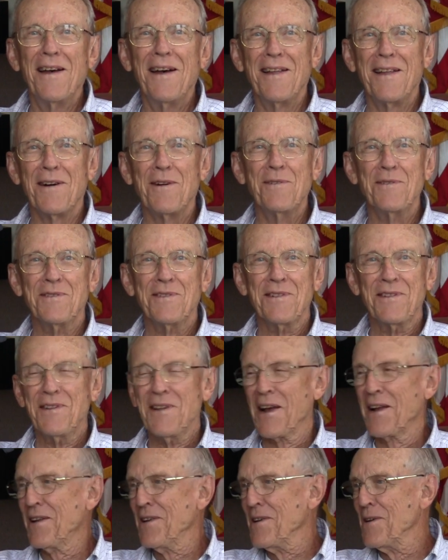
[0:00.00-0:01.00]
That was a
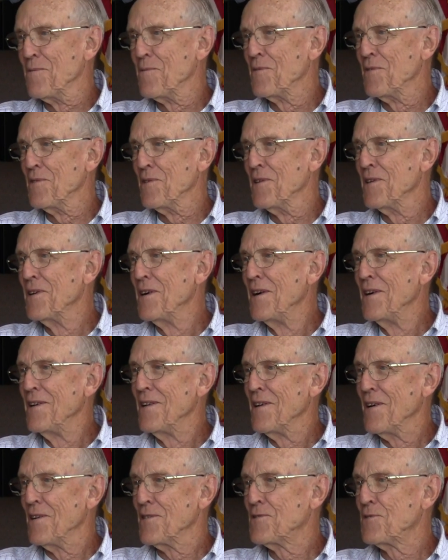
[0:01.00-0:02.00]
nickname for an
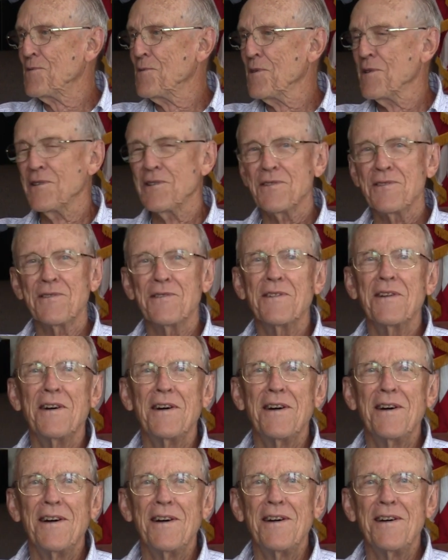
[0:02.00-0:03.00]
Australian
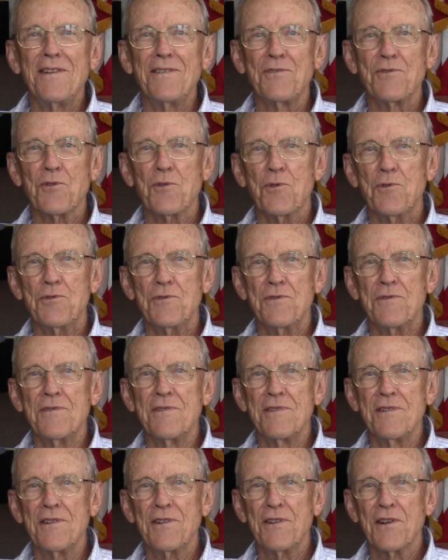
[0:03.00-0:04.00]
soldier,
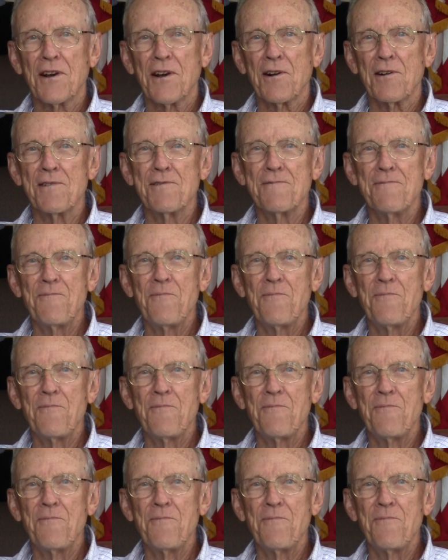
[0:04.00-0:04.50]
a digger.